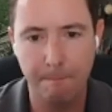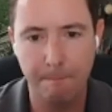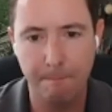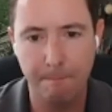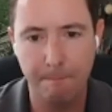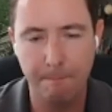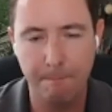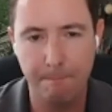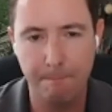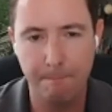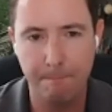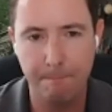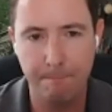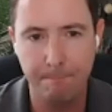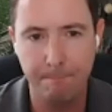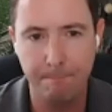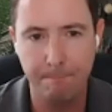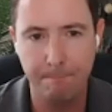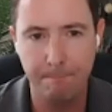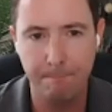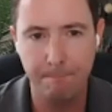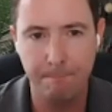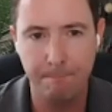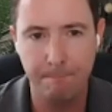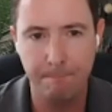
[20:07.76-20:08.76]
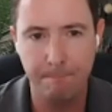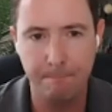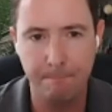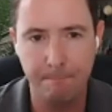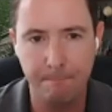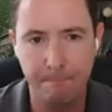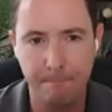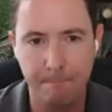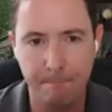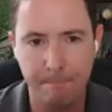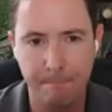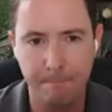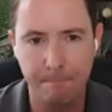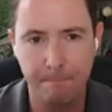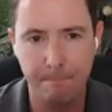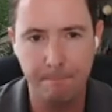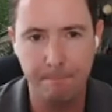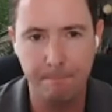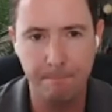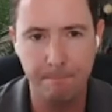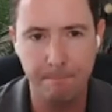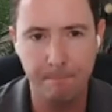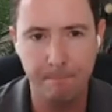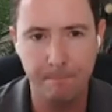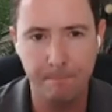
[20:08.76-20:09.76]

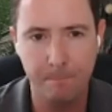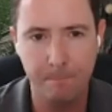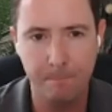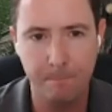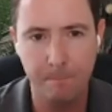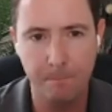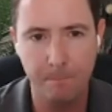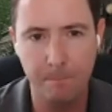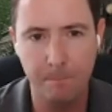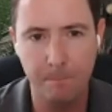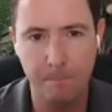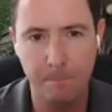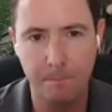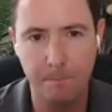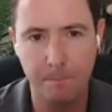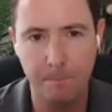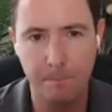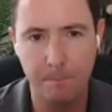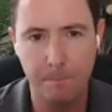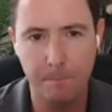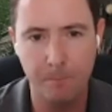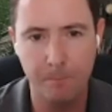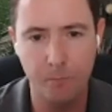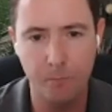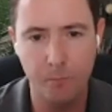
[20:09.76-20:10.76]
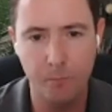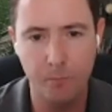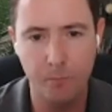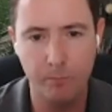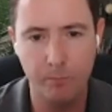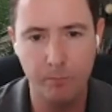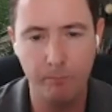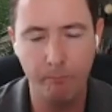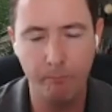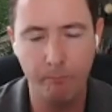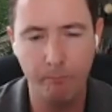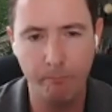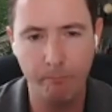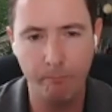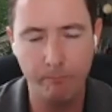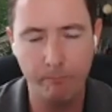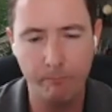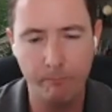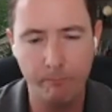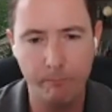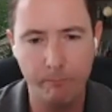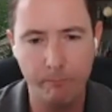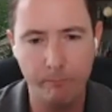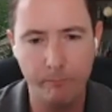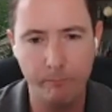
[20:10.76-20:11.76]

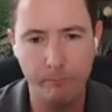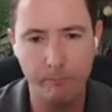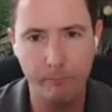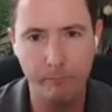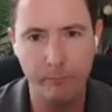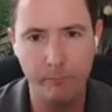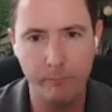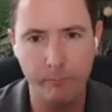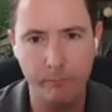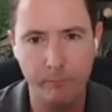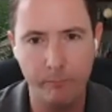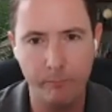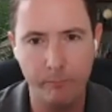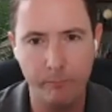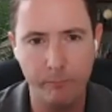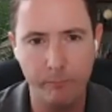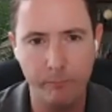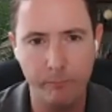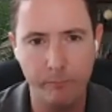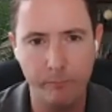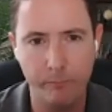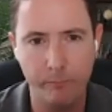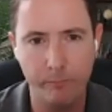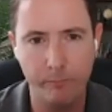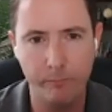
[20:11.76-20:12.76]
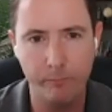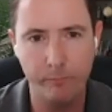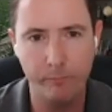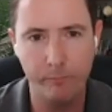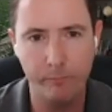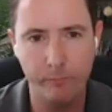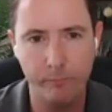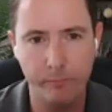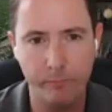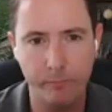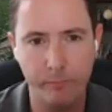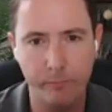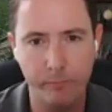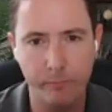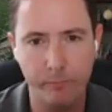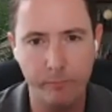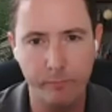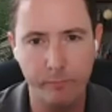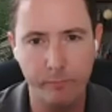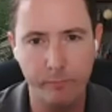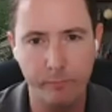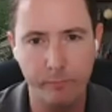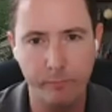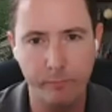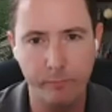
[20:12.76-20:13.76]

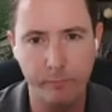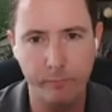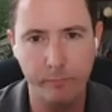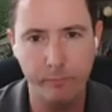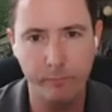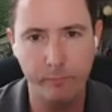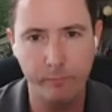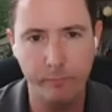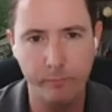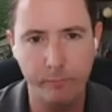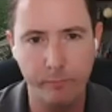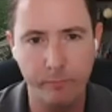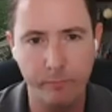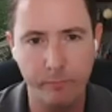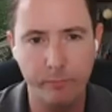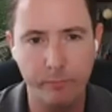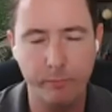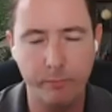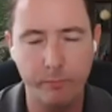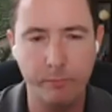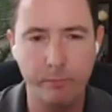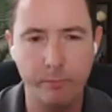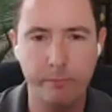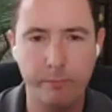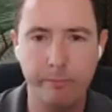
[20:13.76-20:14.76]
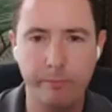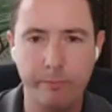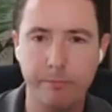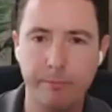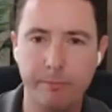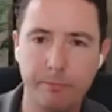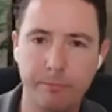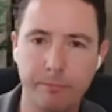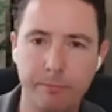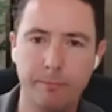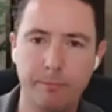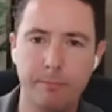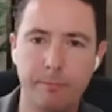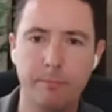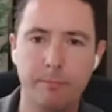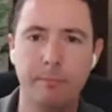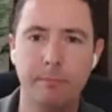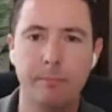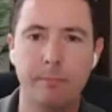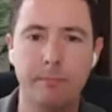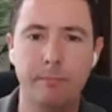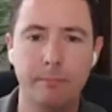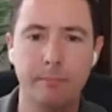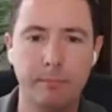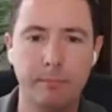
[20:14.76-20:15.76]
This person isn't speaking.